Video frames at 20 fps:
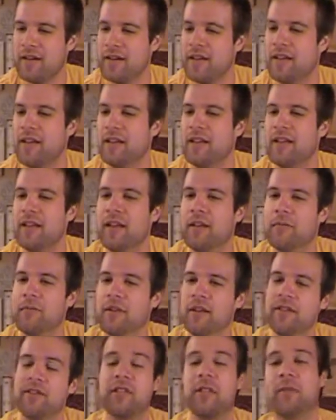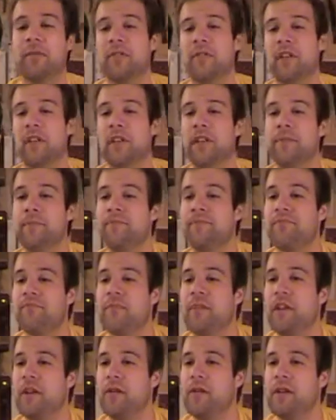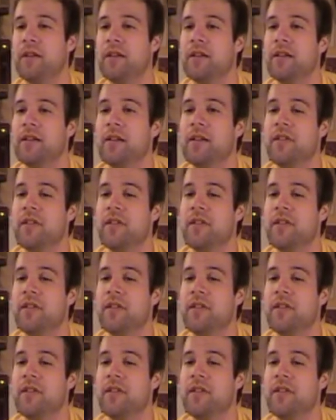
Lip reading: I believe Columbia Valley. Anyway,